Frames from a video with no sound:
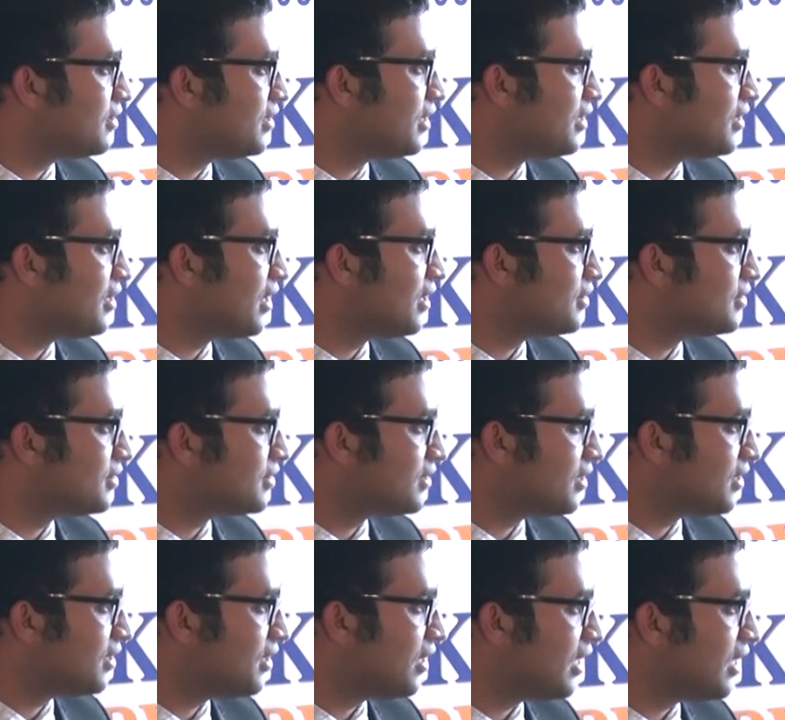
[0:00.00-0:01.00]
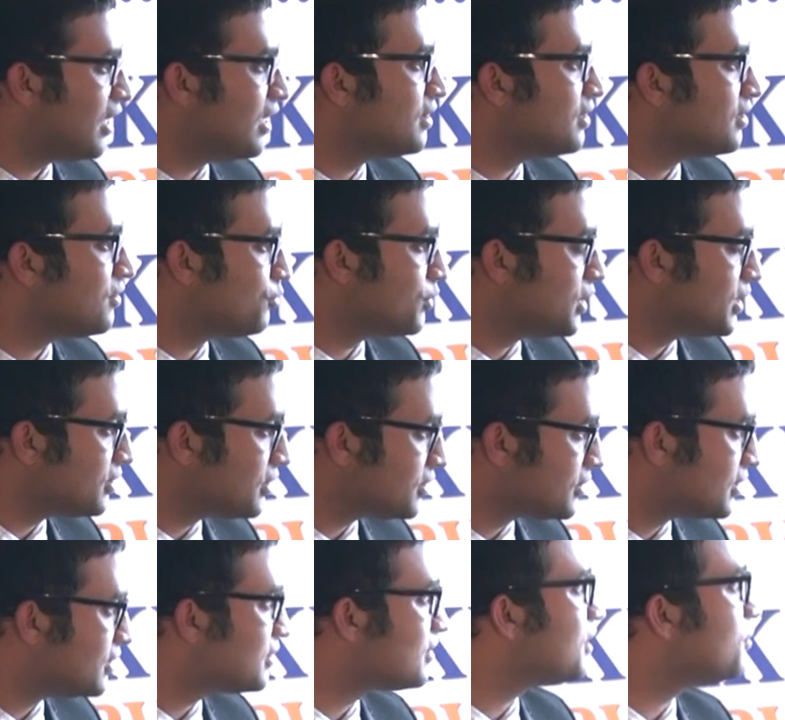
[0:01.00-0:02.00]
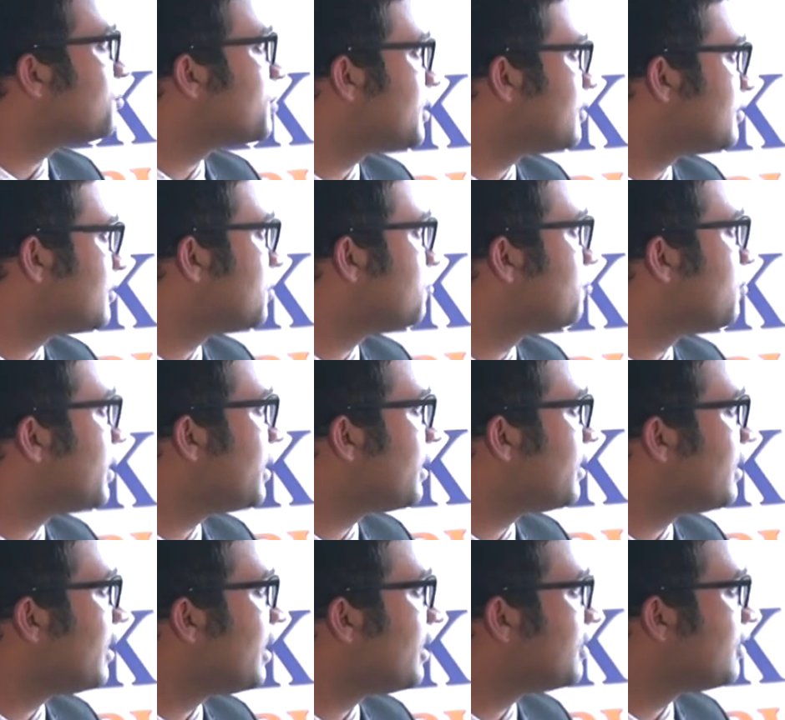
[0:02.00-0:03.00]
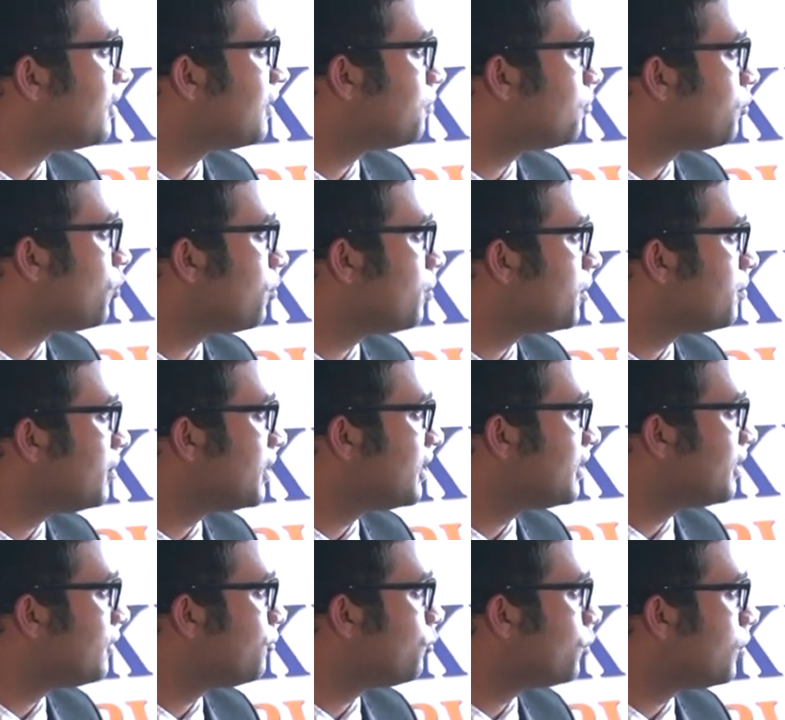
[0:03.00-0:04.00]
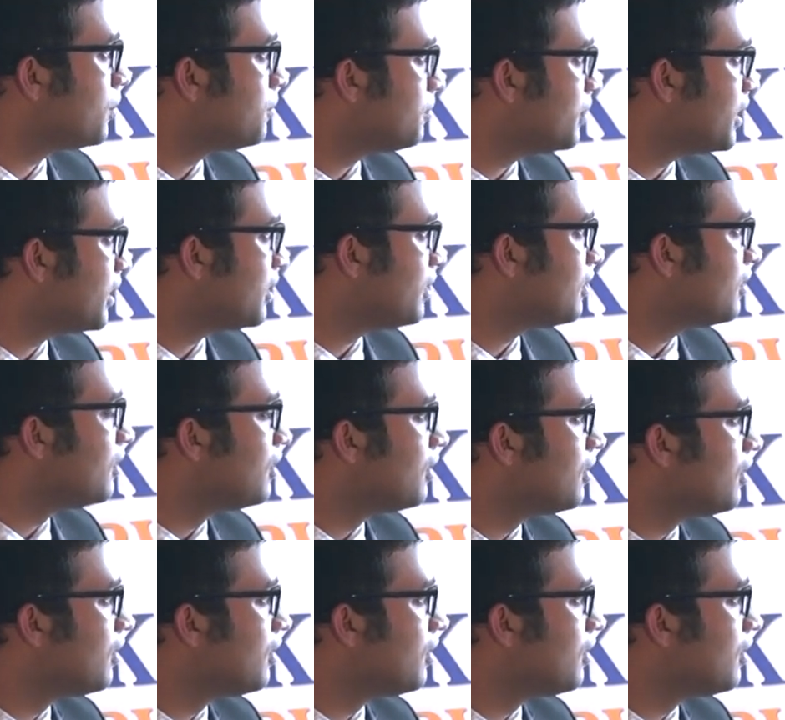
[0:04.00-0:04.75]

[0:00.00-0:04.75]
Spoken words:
it has, within the system it is inbuilt that probably there wouldn't be,